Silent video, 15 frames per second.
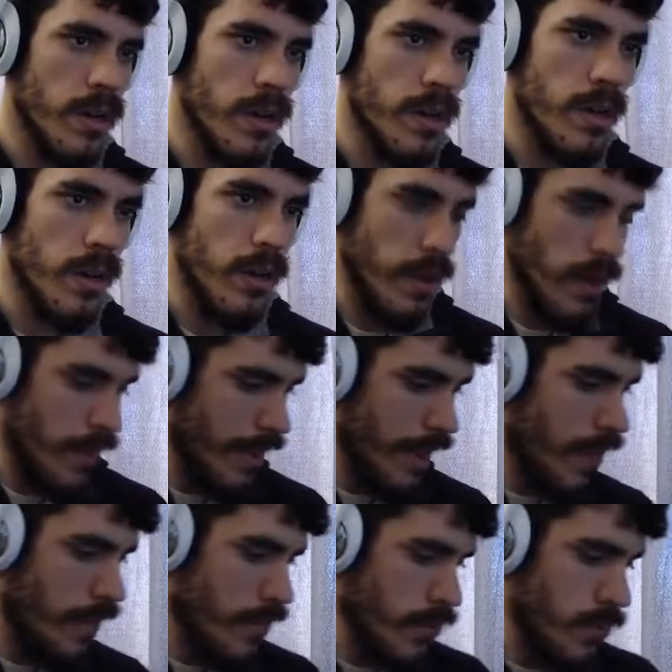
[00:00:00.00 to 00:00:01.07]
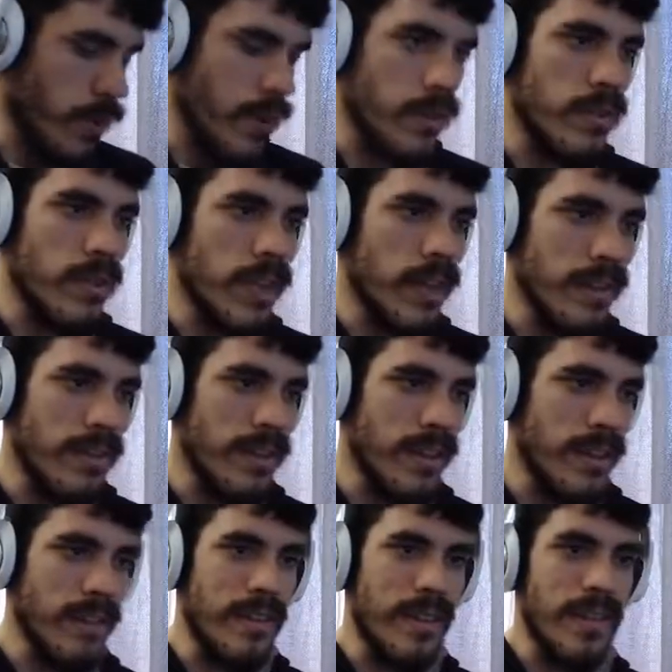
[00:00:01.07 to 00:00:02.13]
Okay, now this works. Yes,
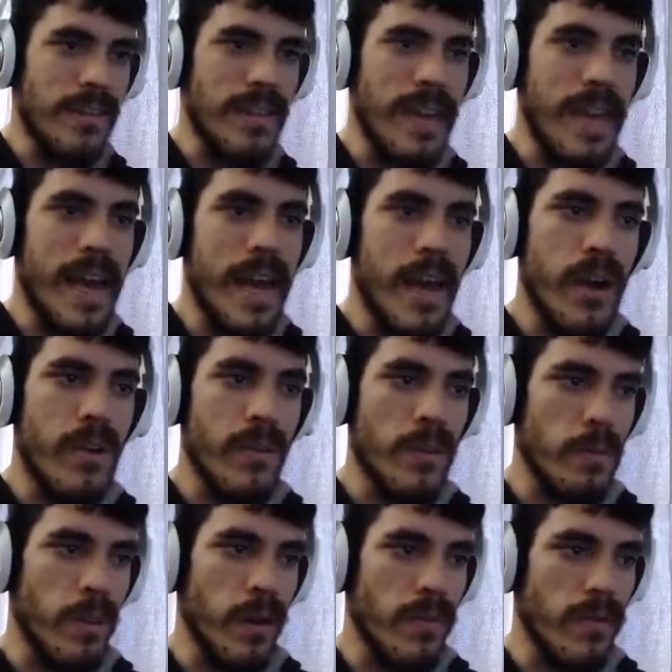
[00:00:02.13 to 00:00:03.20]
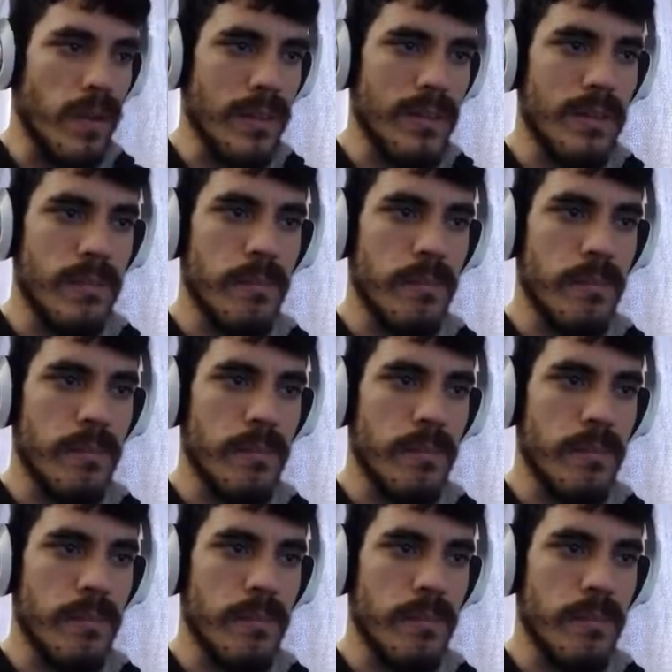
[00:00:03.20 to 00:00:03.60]
yes, yes. Now it's perfect.